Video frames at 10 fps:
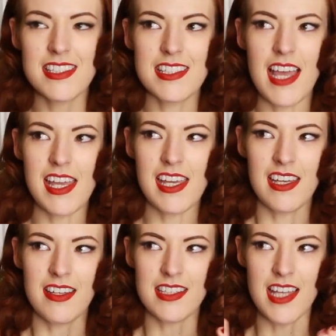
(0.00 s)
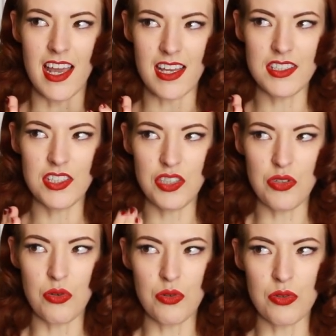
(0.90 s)
saying that
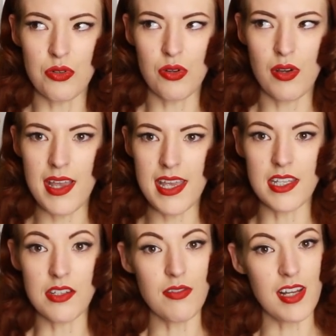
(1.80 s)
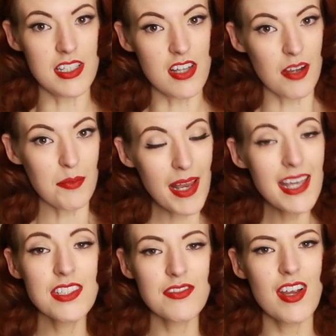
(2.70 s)
you're in a really dark
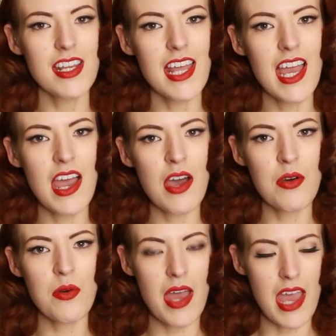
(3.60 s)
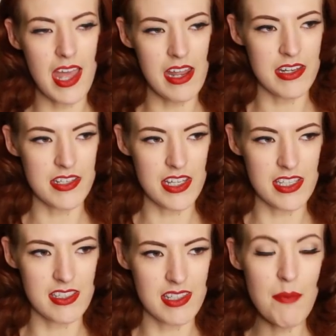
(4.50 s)
place right now and
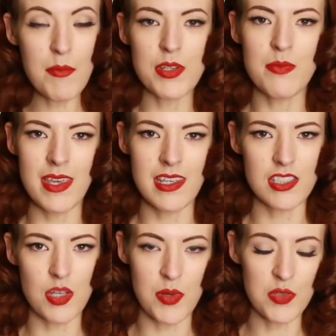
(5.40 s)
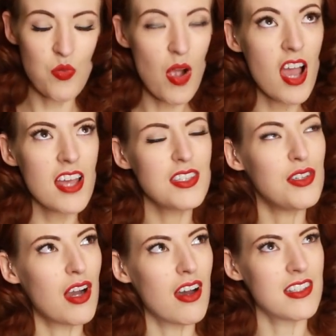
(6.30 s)
that December is making it so much worse,
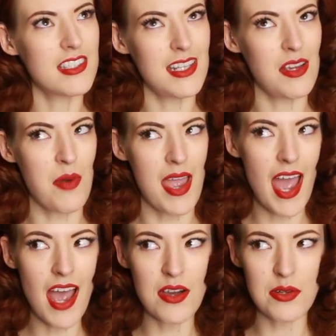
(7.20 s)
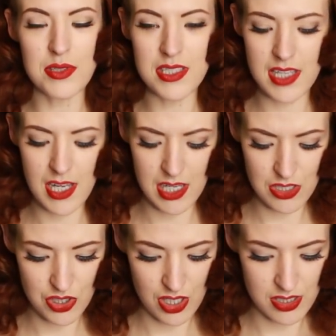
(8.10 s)
you can't see a way out,
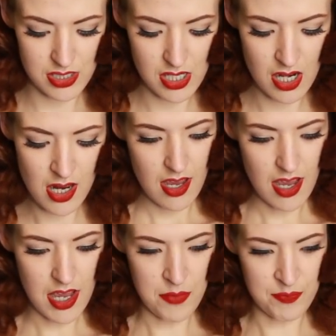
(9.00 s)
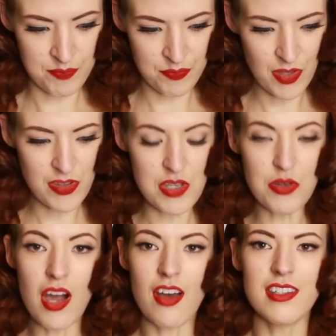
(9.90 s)
it just, um,
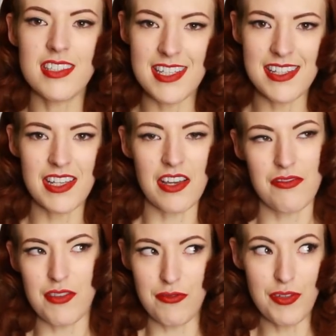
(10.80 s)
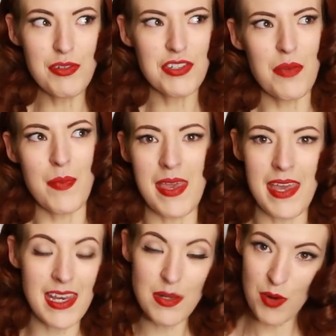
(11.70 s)
you can't see the, the future
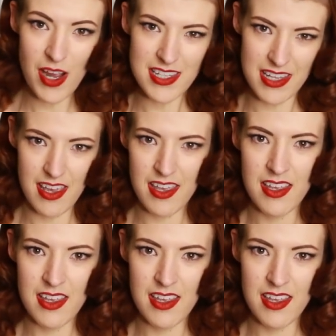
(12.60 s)
being any brighter.